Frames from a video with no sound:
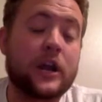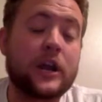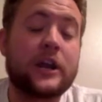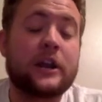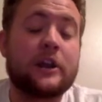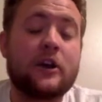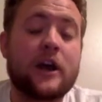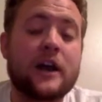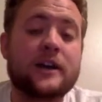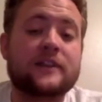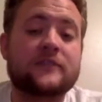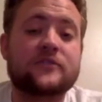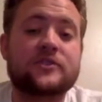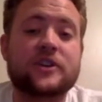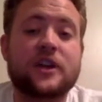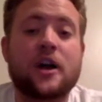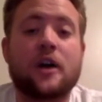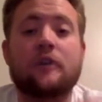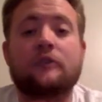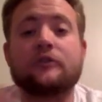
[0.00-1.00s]
interactive
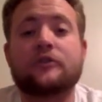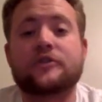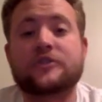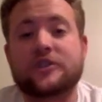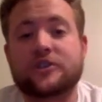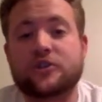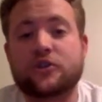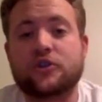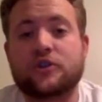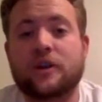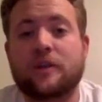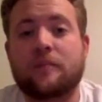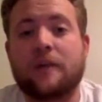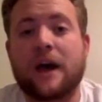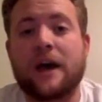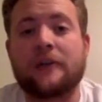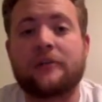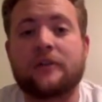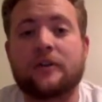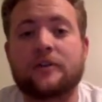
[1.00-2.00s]
shell versus using a
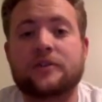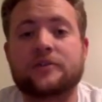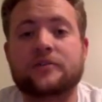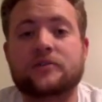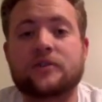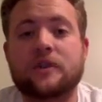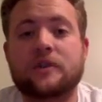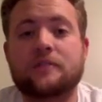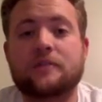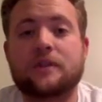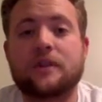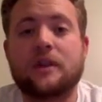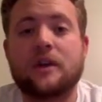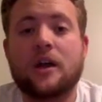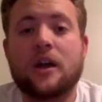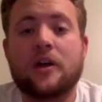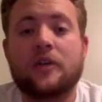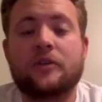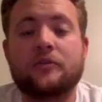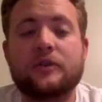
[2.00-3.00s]
Python script.
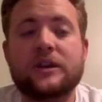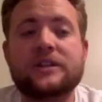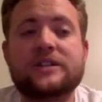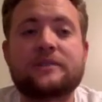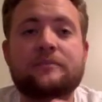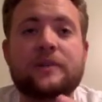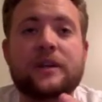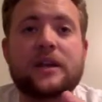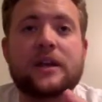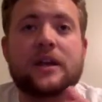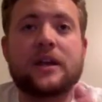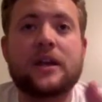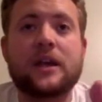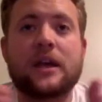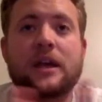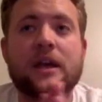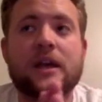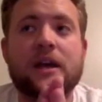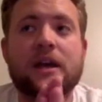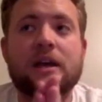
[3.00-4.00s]
The reason
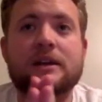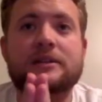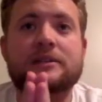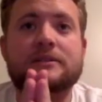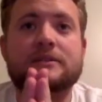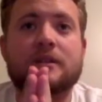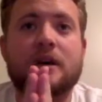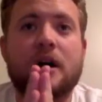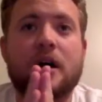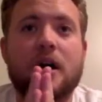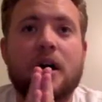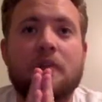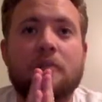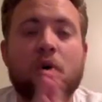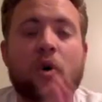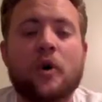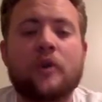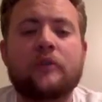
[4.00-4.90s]
being is um, going